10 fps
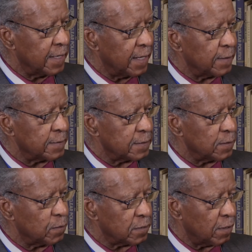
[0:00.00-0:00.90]
I
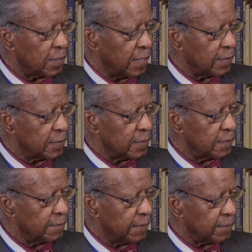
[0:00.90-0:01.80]
started out in
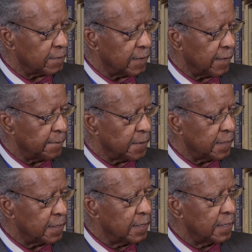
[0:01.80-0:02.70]
the federal
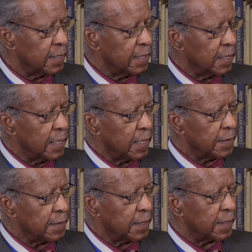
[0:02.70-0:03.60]
government.
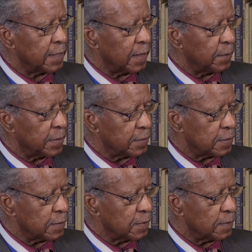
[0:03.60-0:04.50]
Then I went
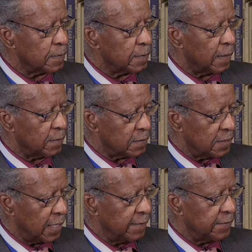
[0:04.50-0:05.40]
to, the
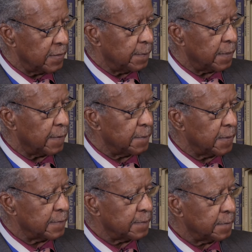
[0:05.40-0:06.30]
Navy
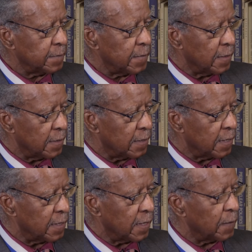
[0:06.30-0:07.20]
Department, and
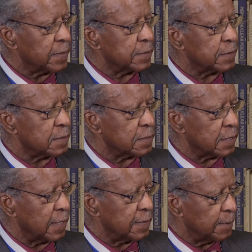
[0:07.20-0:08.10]
then I went to the
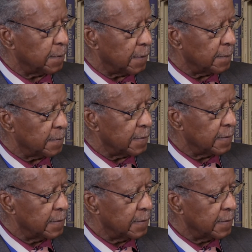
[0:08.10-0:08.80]
State Department.